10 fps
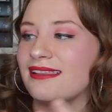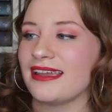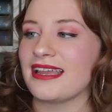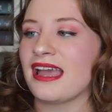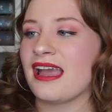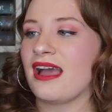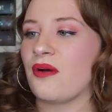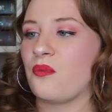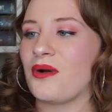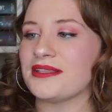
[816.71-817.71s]
Like,
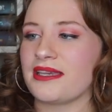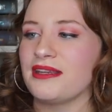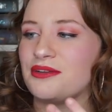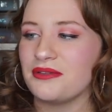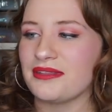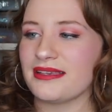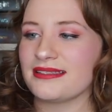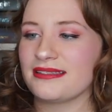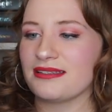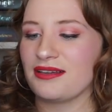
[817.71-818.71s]
once I knew that
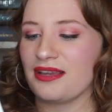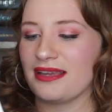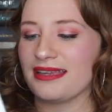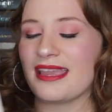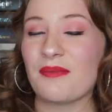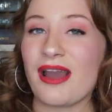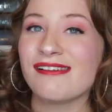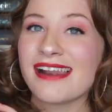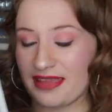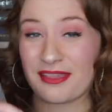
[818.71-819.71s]
this came
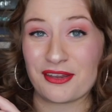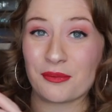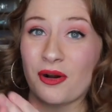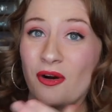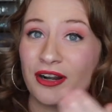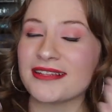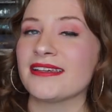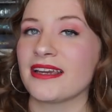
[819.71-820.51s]
out and that there were arcs,